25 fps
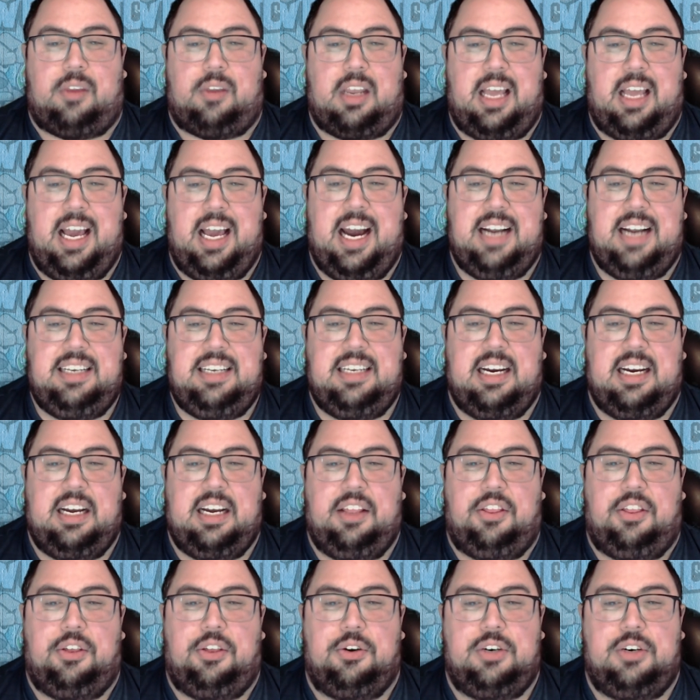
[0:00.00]
at uh,
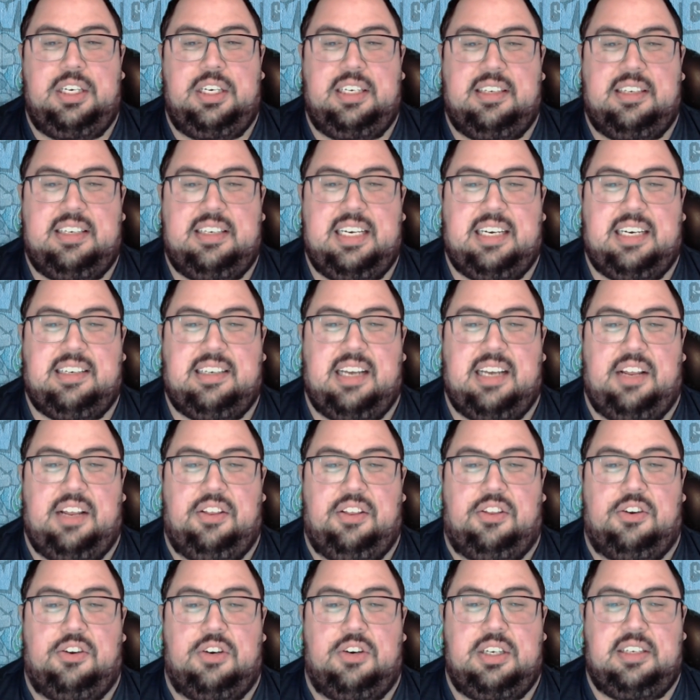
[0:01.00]
36 and
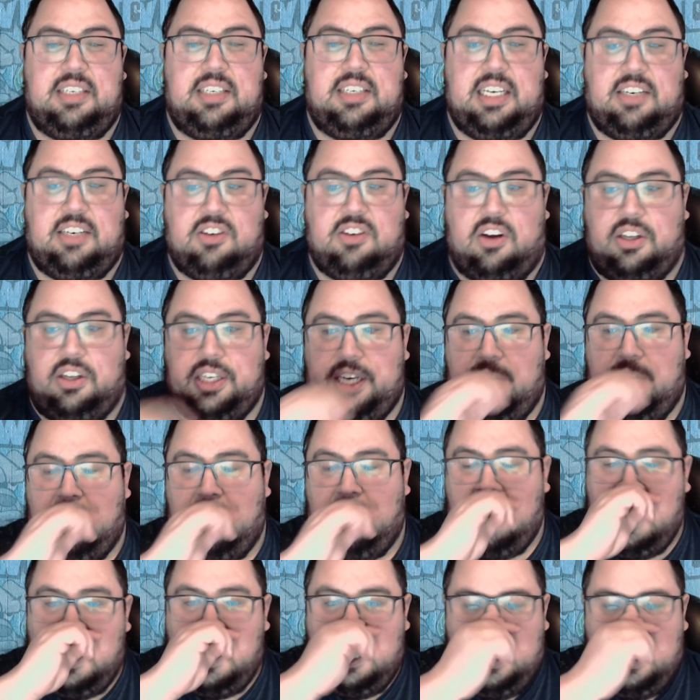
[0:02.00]
36 on the year,
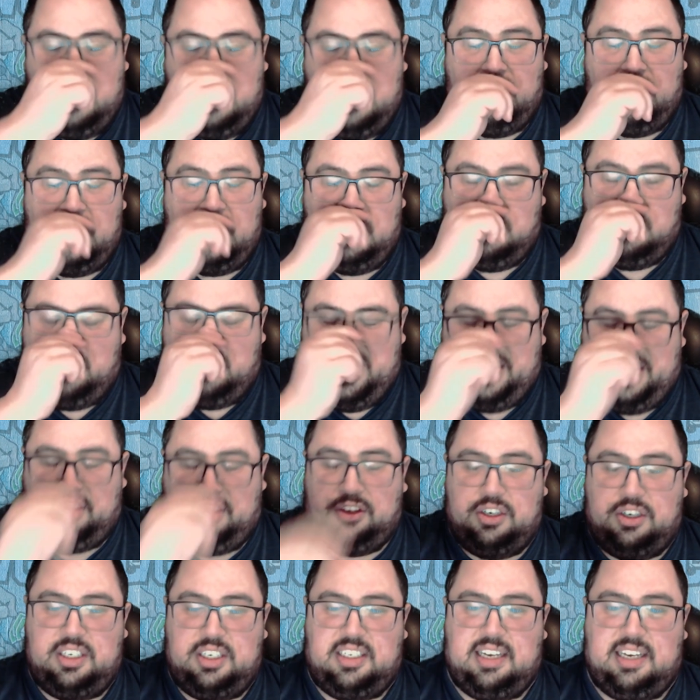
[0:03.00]
33,
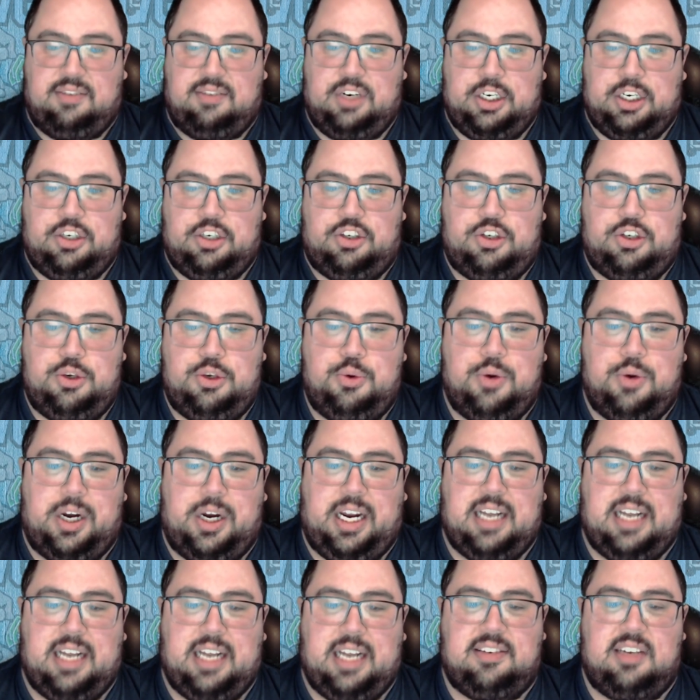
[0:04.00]
37 and 2
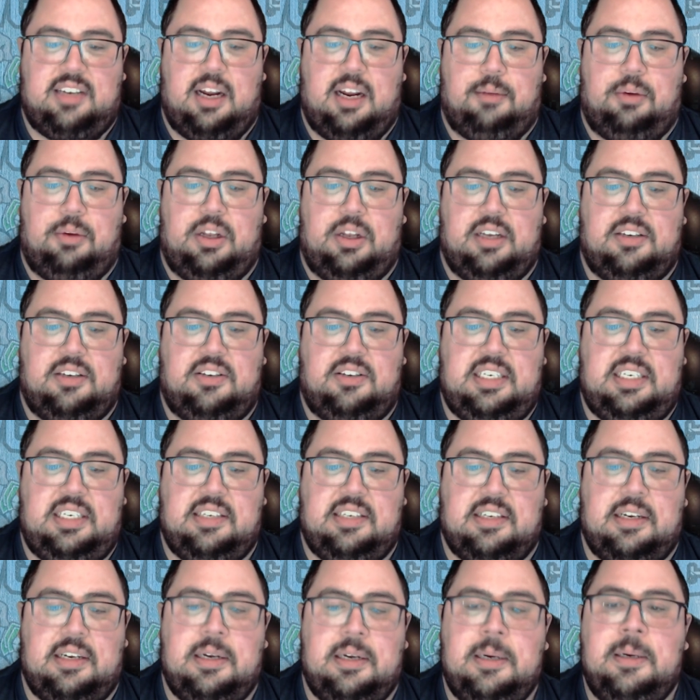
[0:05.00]
against the number this
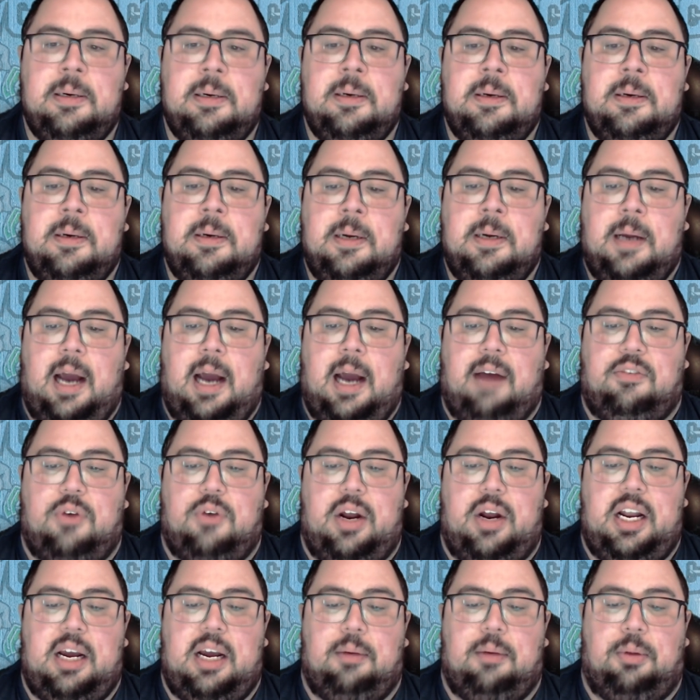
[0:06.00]
season. After
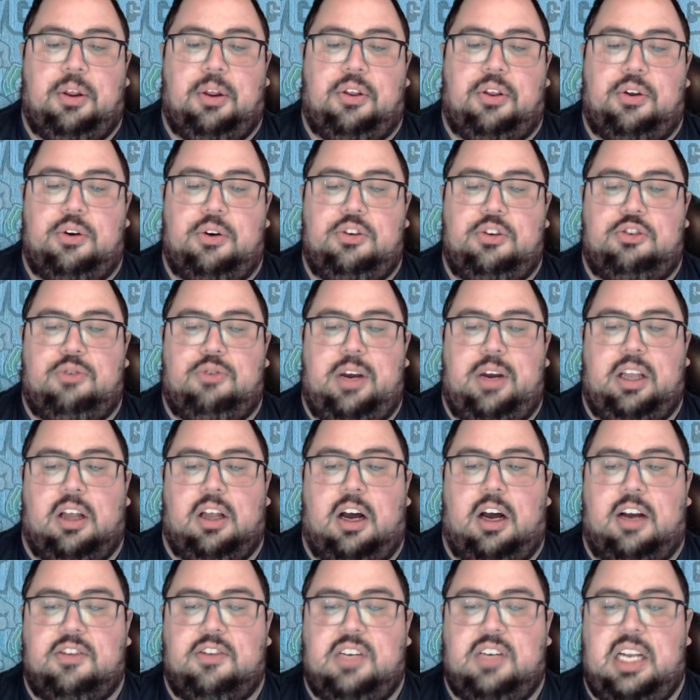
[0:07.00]
ending up with a third straight
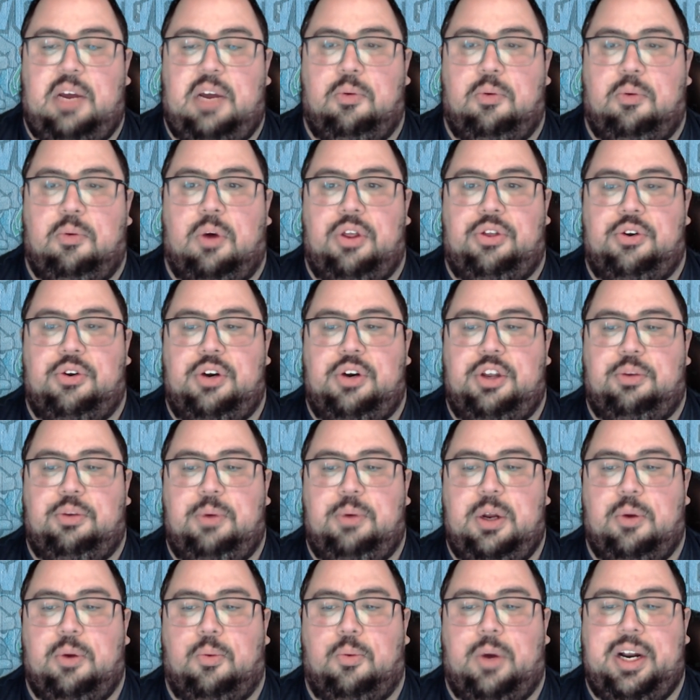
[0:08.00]
loss in a 133
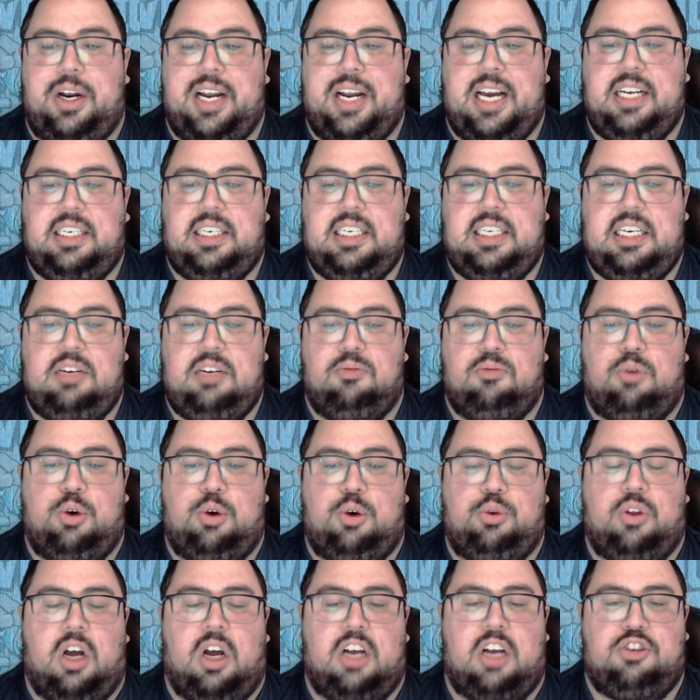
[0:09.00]
to 119
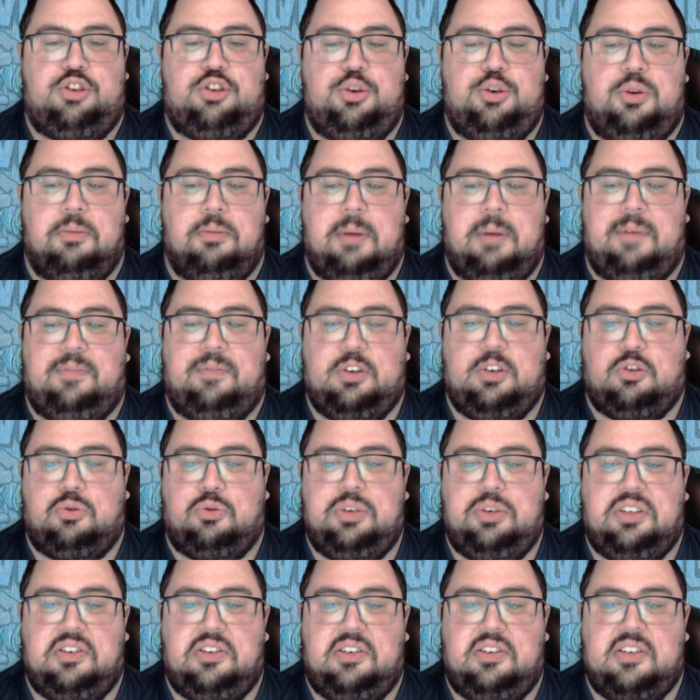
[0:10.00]
road loss to the Memphis
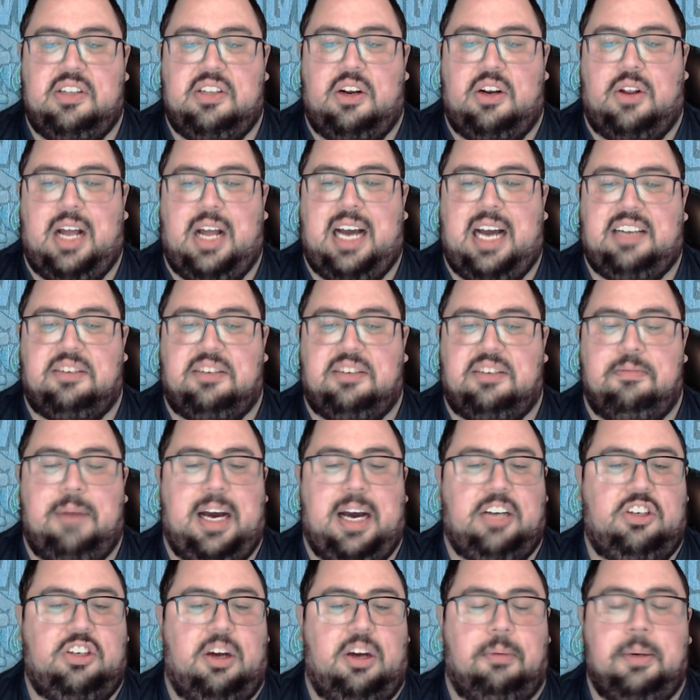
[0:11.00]
Grizzlies in their last
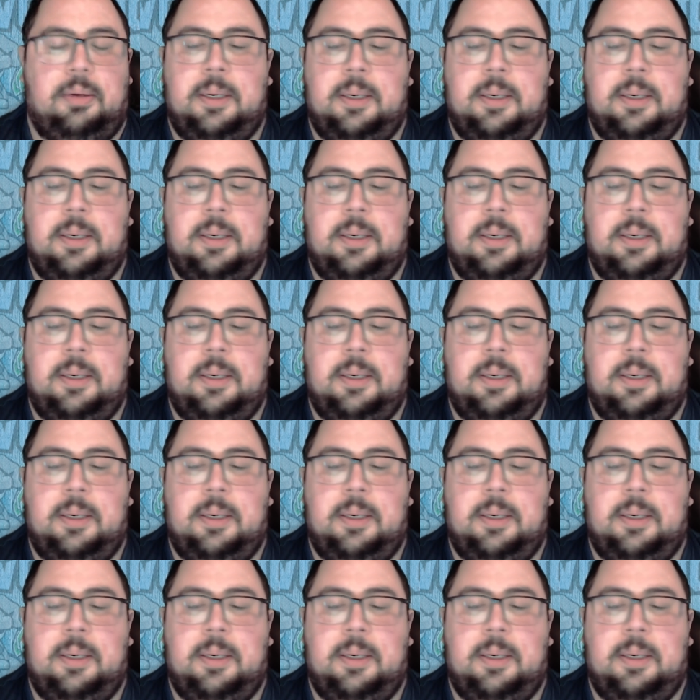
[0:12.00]
matchup,